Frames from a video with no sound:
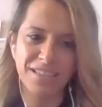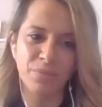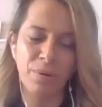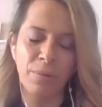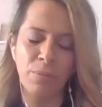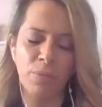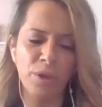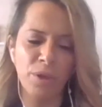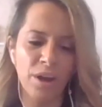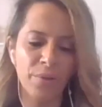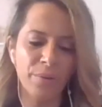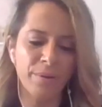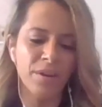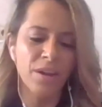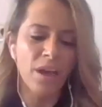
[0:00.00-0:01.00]
And
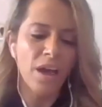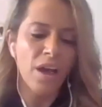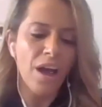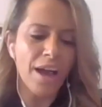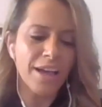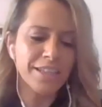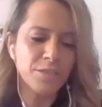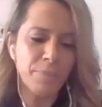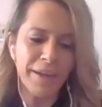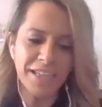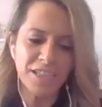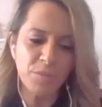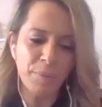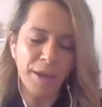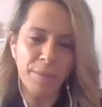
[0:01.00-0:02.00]
when I speak
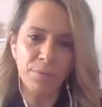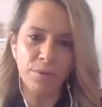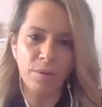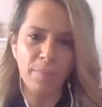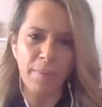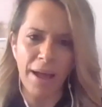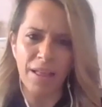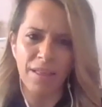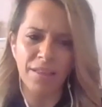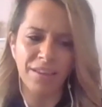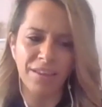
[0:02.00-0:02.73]
to people about,